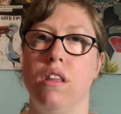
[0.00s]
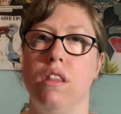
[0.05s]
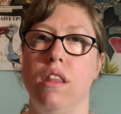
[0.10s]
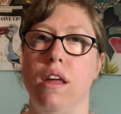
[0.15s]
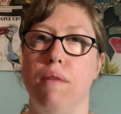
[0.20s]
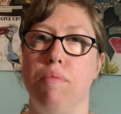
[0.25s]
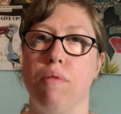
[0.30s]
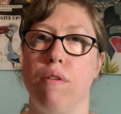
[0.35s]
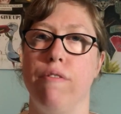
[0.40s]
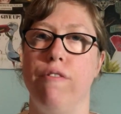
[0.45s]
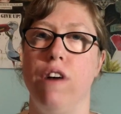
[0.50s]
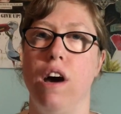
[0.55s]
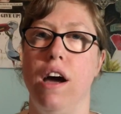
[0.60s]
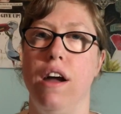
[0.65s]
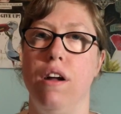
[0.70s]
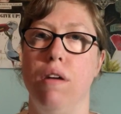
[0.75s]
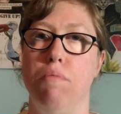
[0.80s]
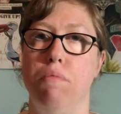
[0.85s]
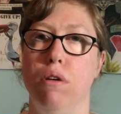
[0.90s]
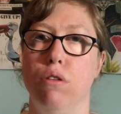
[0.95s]
They
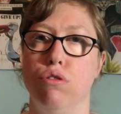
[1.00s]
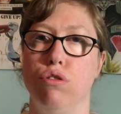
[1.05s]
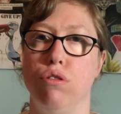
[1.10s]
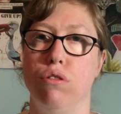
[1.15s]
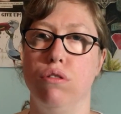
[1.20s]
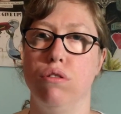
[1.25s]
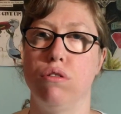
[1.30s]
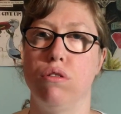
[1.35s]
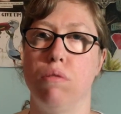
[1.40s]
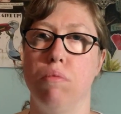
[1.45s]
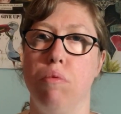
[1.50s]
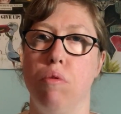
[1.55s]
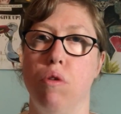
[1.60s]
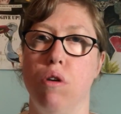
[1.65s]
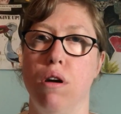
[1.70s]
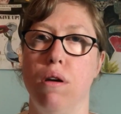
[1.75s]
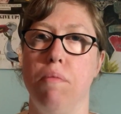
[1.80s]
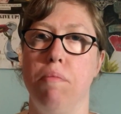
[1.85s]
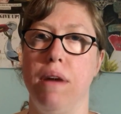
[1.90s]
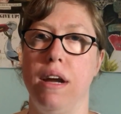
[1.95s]
provide emotional
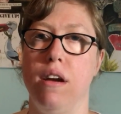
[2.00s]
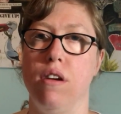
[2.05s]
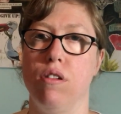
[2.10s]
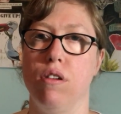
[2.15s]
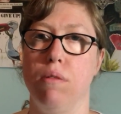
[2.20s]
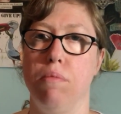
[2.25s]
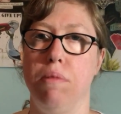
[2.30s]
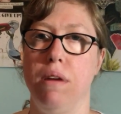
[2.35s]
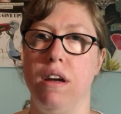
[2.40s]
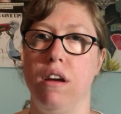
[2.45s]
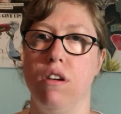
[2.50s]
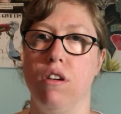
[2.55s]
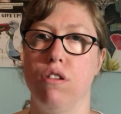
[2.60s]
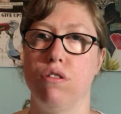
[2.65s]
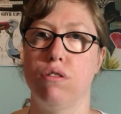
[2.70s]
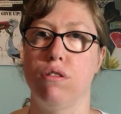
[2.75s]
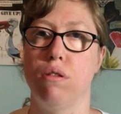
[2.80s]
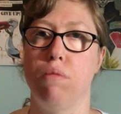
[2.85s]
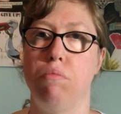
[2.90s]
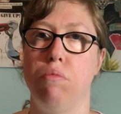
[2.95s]
support, peer to peer
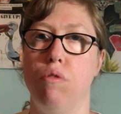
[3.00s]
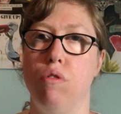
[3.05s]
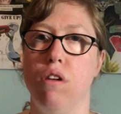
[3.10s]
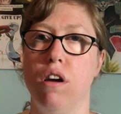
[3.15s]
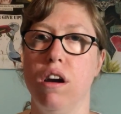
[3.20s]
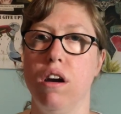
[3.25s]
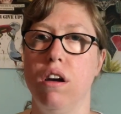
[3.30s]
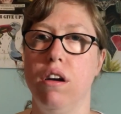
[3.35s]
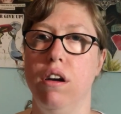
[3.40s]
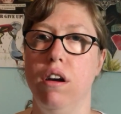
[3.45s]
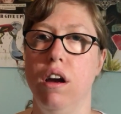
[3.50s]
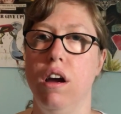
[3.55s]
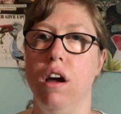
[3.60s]
support.